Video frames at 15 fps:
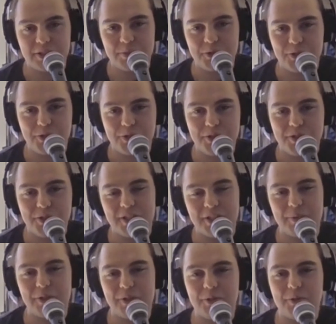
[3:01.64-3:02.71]
I'm sure
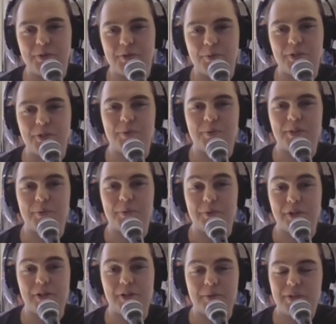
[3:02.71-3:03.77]
anyone who has worked with it will
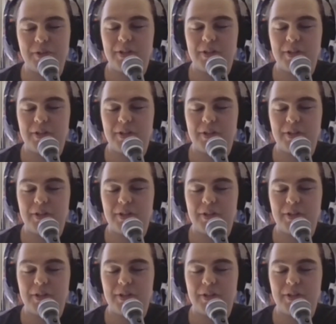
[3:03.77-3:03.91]
know.